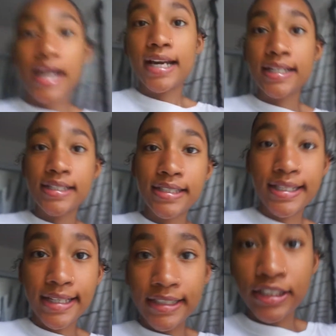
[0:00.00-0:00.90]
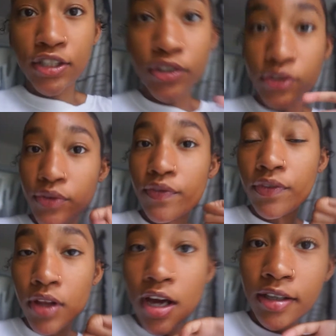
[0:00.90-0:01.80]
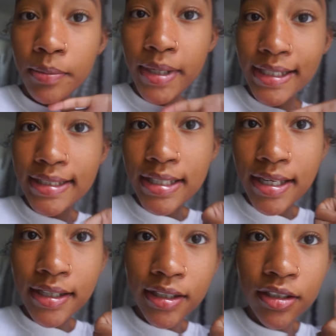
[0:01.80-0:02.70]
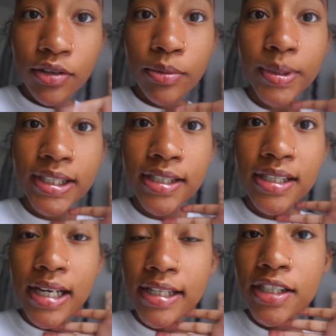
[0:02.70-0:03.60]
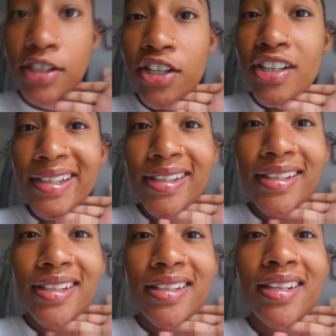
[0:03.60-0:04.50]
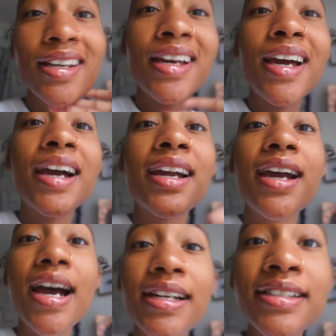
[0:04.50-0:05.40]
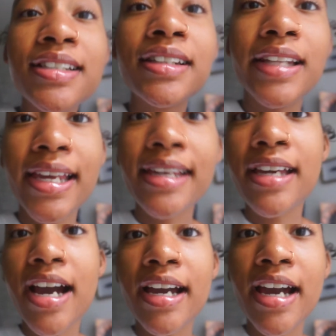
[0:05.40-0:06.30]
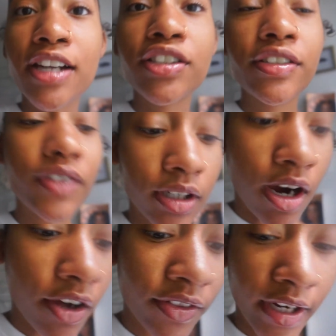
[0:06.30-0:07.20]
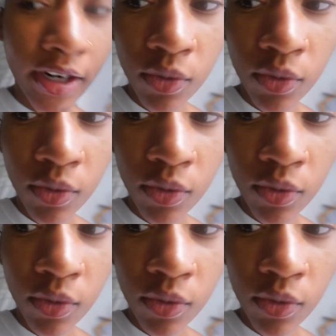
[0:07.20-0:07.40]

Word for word: I decided to vlog my day a little bit. I started kind of late. I actually forgot that I